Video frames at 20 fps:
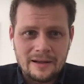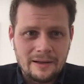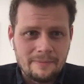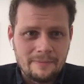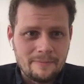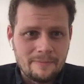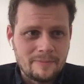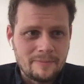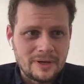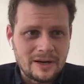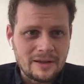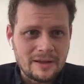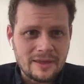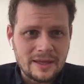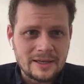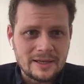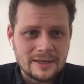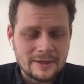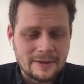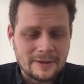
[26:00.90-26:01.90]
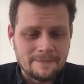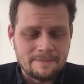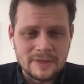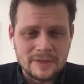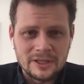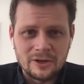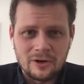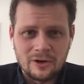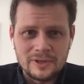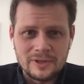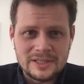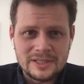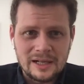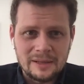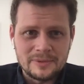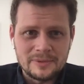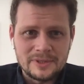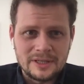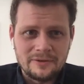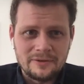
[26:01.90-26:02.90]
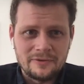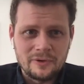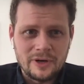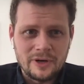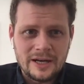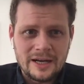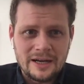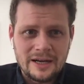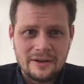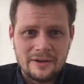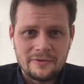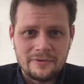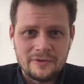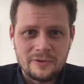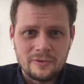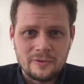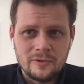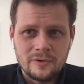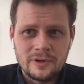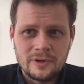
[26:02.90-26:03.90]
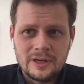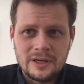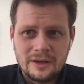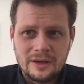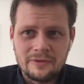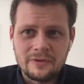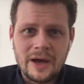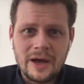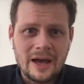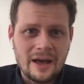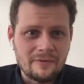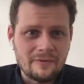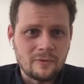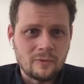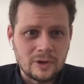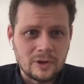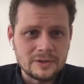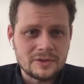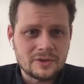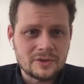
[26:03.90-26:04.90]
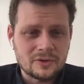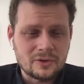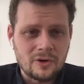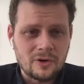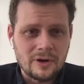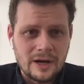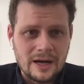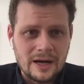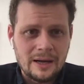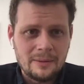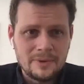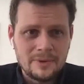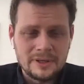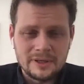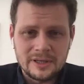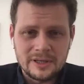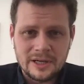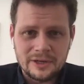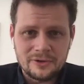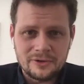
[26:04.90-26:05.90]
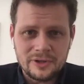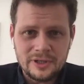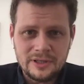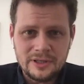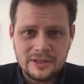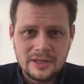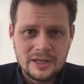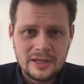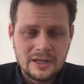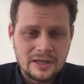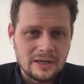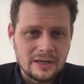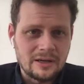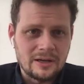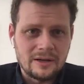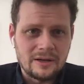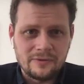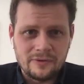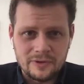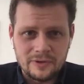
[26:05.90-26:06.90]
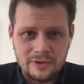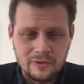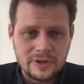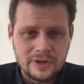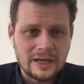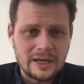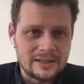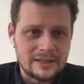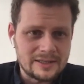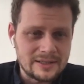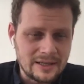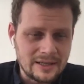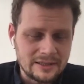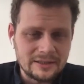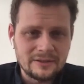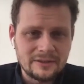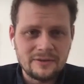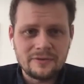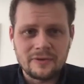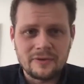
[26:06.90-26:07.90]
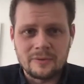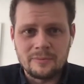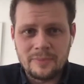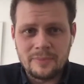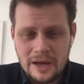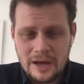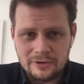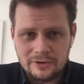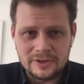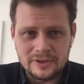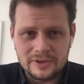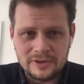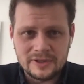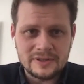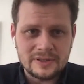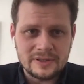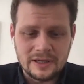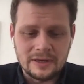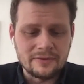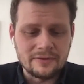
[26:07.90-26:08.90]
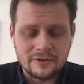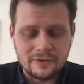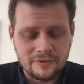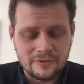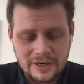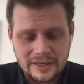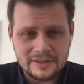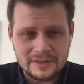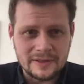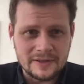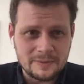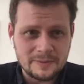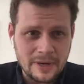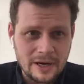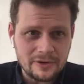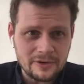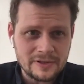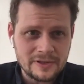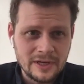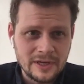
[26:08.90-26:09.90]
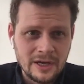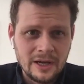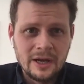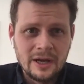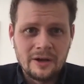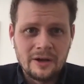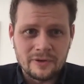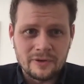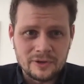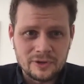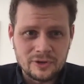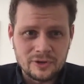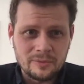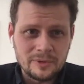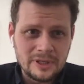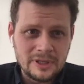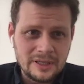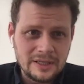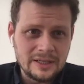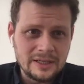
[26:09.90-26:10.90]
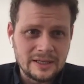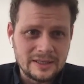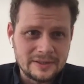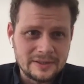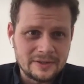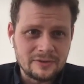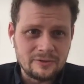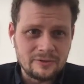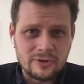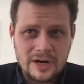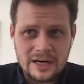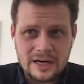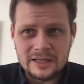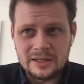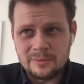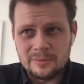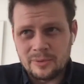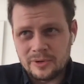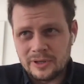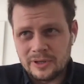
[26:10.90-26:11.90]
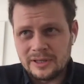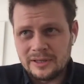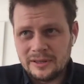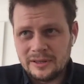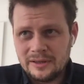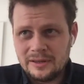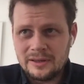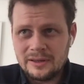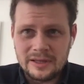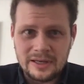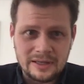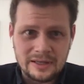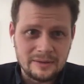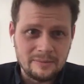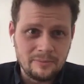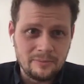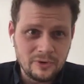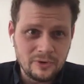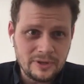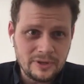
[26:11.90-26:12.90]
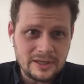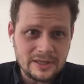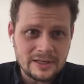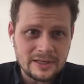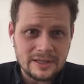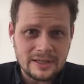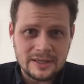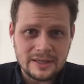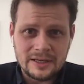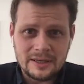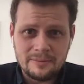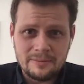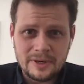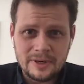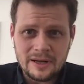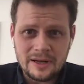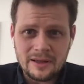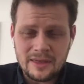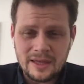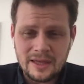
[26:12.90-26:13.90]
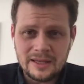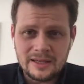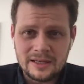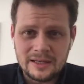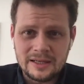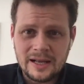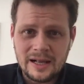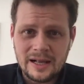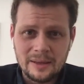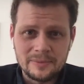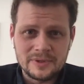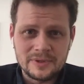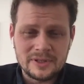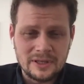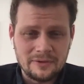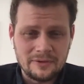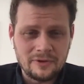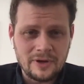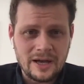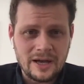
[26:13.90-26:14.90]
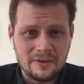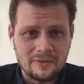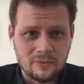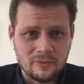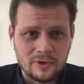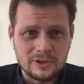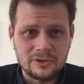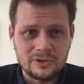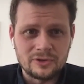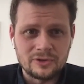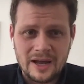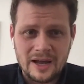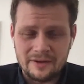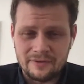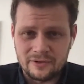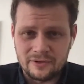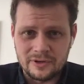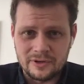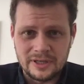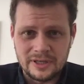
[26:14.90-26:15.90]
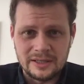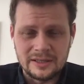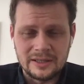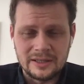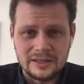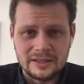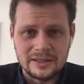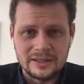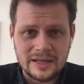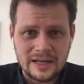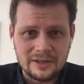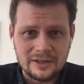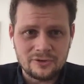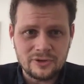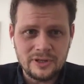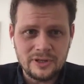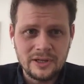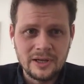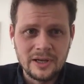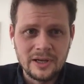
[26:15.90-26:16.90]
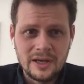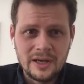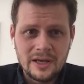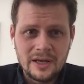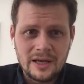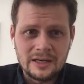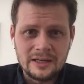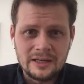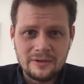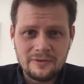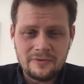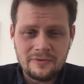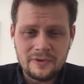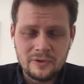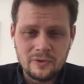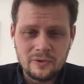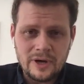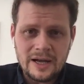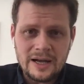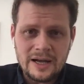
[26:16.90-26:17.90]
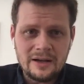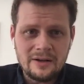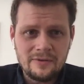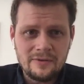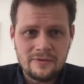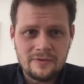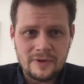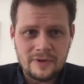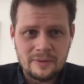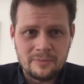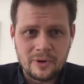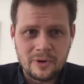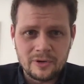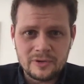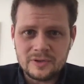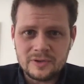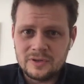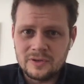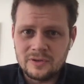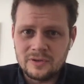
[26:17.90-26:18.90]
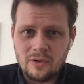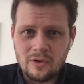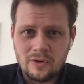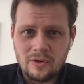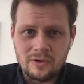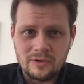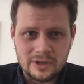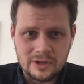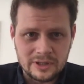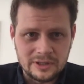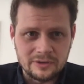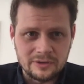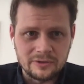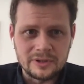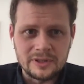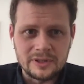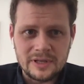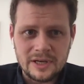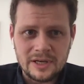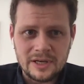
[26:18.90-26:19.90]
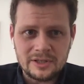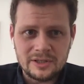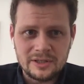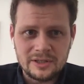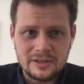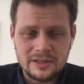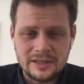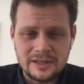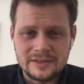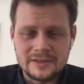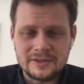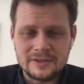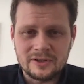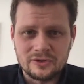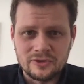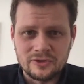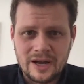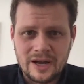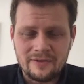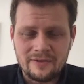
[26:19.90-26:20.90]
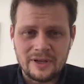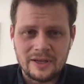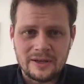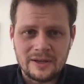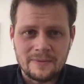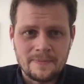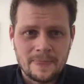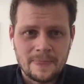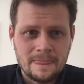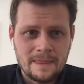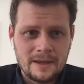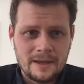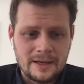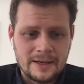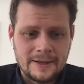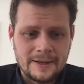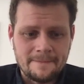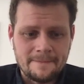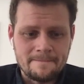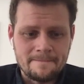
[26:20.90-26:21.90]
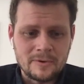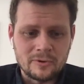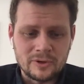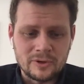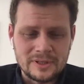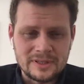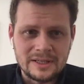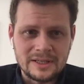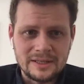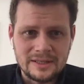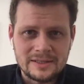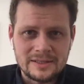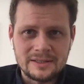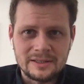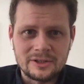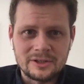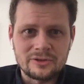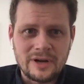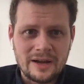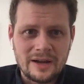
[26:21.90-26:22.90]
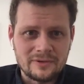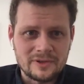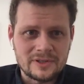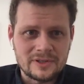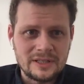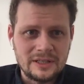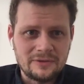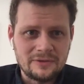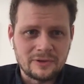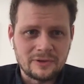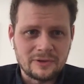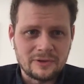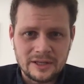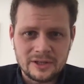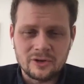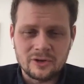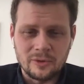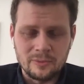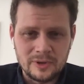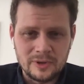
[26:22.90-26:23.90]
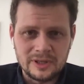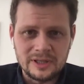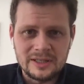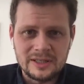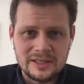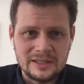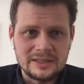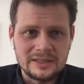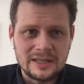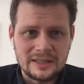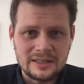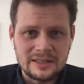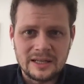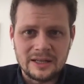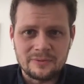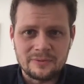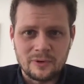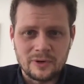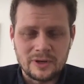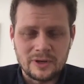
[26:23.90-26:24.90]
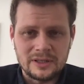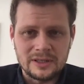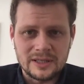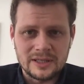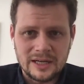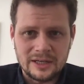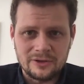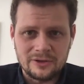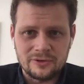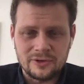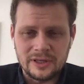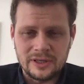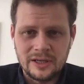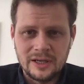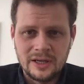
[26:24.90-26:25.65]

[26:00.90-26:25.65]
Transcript: But I think it always helps if you have one strong hub in a country. For UK, that's London. For Paris, for France, that's Paris. For Germany, it's rather Berlin than Munich. But I think it helps if you have one driver in the country, and if you have a person or an organization that is driving or is in the driver's seat for that community and that network in the country,